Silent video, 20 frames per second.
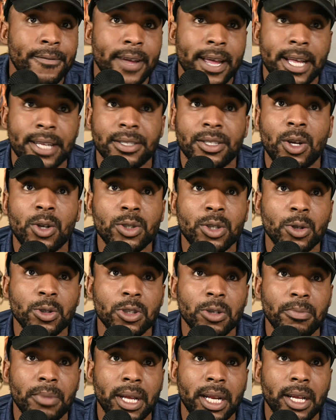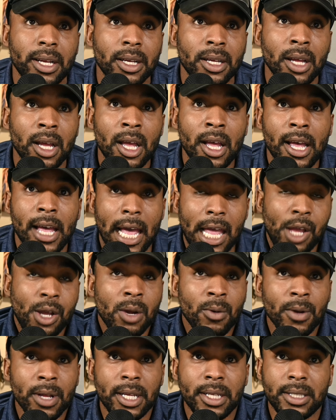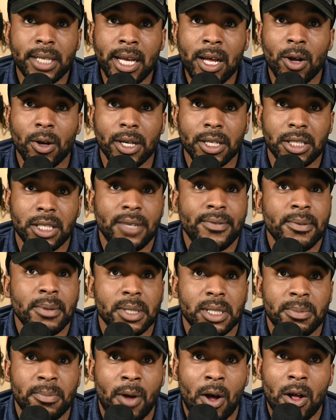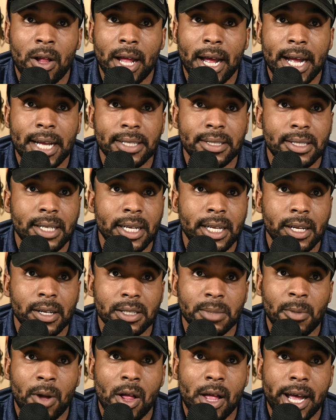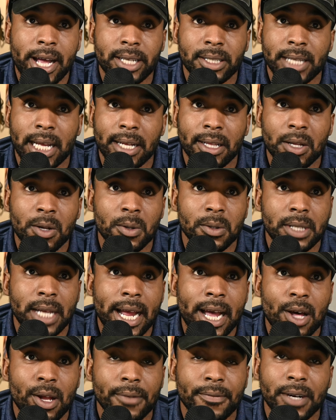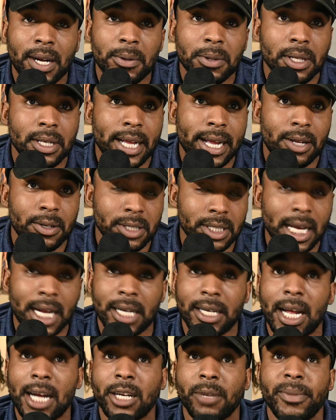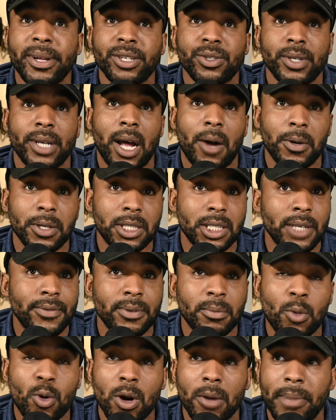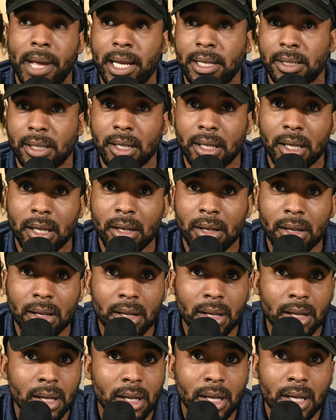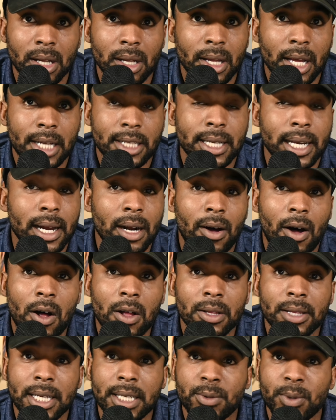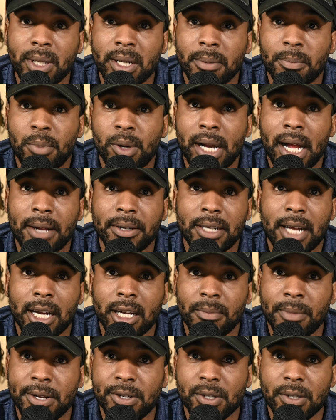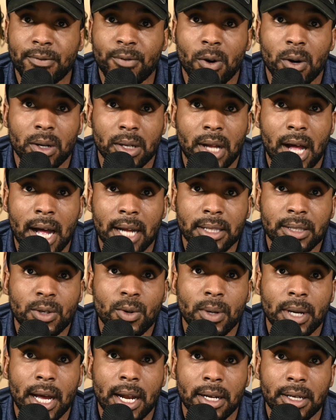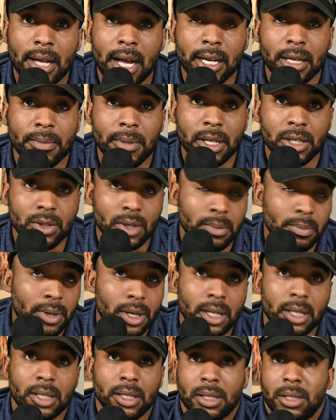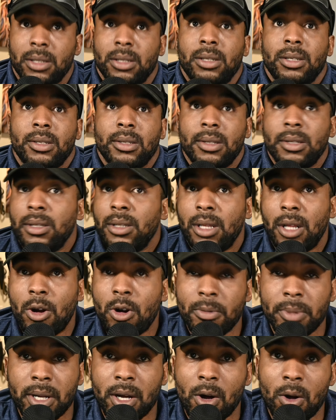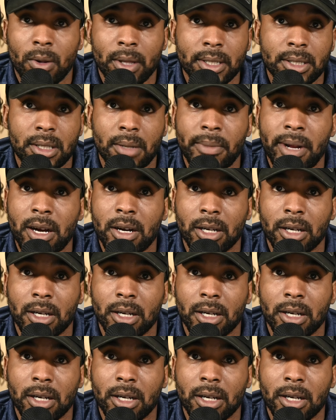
no social media, and you can really tell because she's from a small ass city, a small ass like little town. I forget what the town. She got a documentary now, which is even more amazing. It's like all the things we can put out documentaries for. Hawk Tuah got a documentary, but lo and behold, this is America.